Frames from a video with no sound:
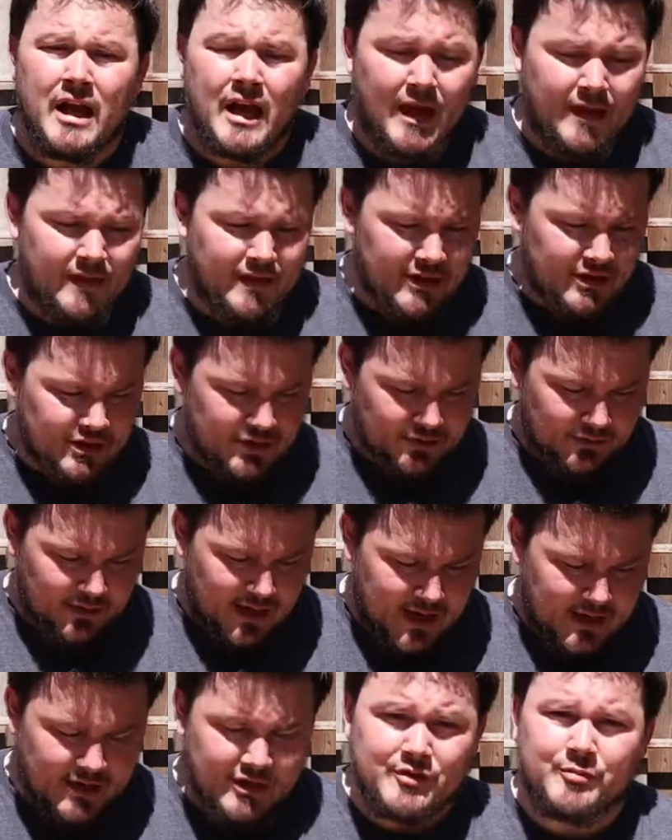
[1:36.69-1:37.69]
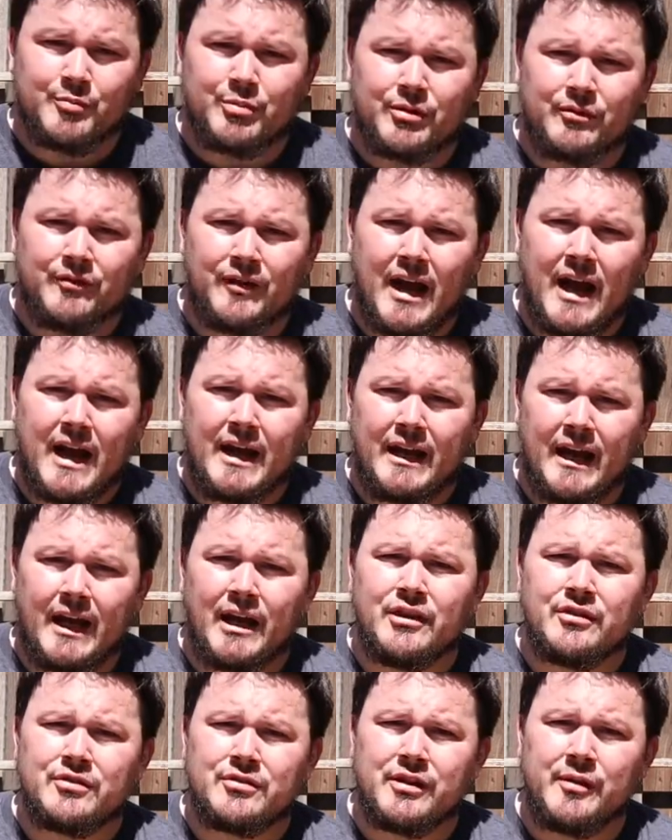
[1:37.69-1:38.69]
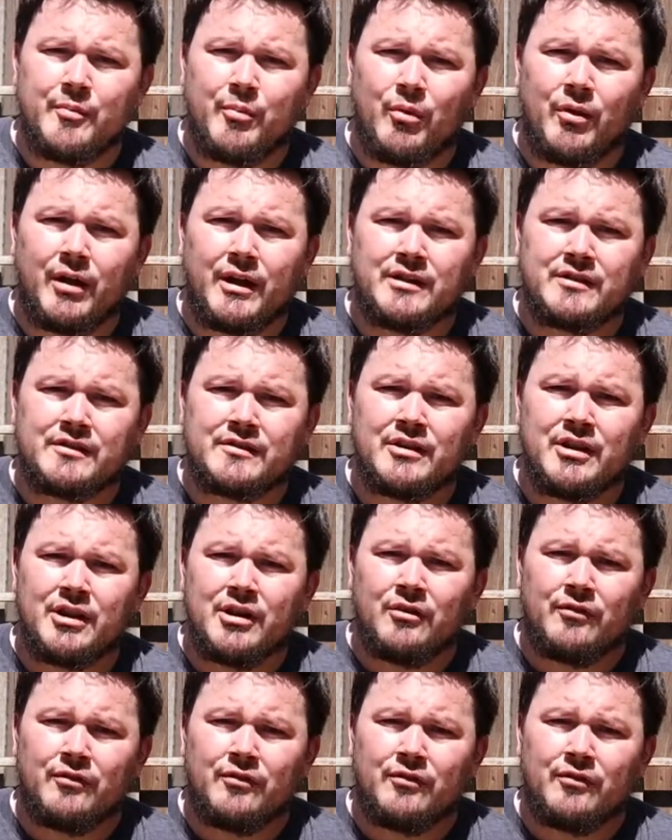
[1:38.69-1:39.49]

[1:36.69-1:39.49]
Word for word: and these cracks provide entry points